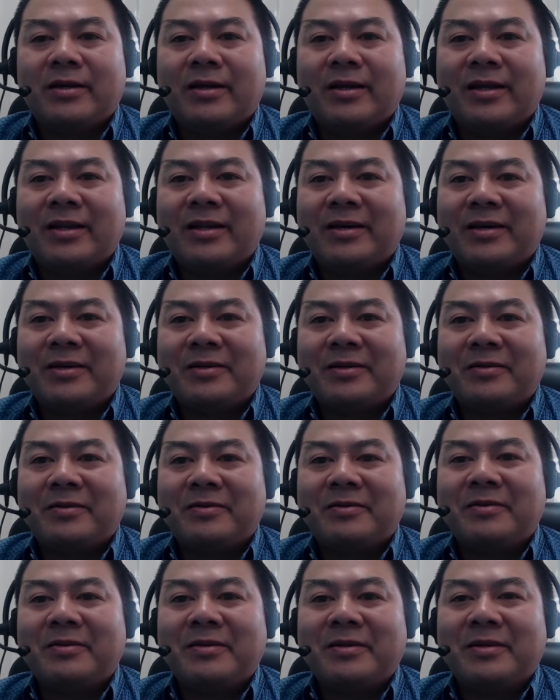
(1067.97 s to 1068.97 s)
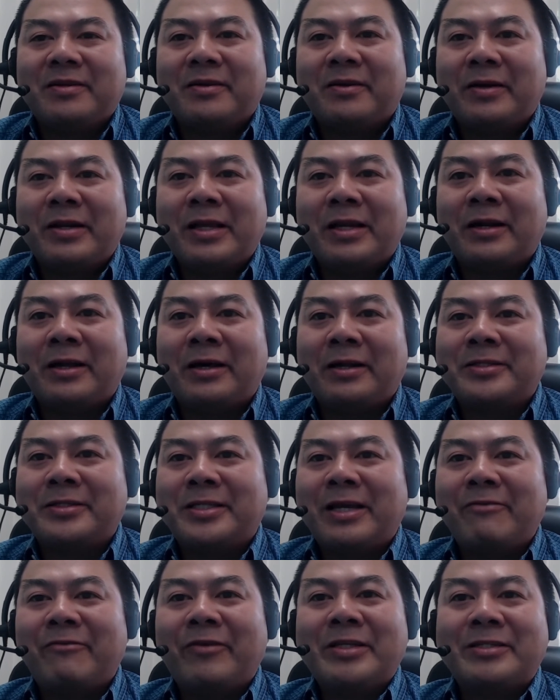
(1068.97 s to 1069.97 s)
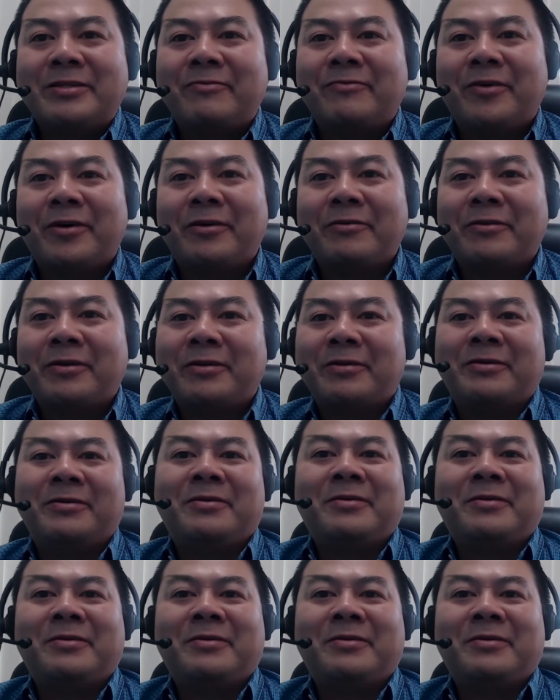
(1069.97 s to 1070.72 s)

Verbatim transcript: and uh, gonna need a lot of savings involved.